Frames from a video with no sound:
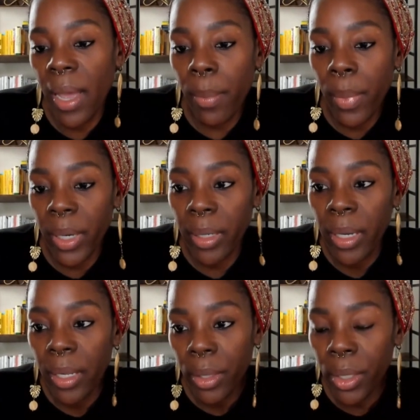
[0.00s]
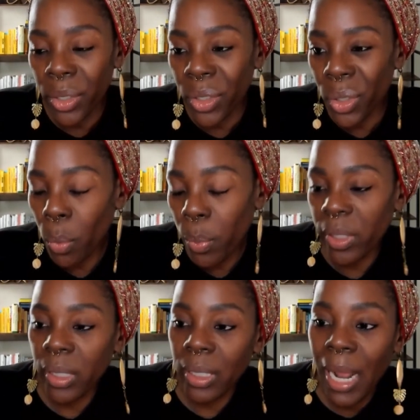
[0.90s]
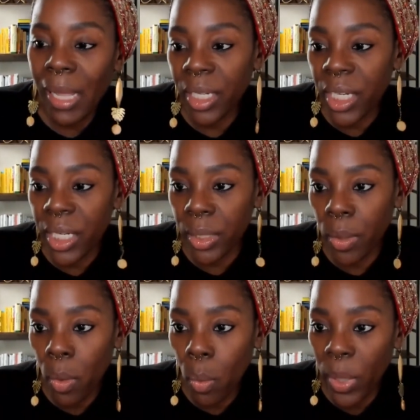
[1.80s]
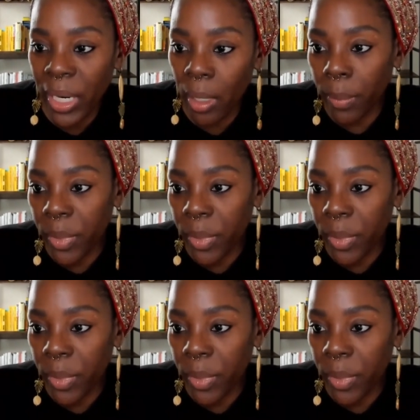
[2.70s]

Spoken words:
that. But there's no personality. So when it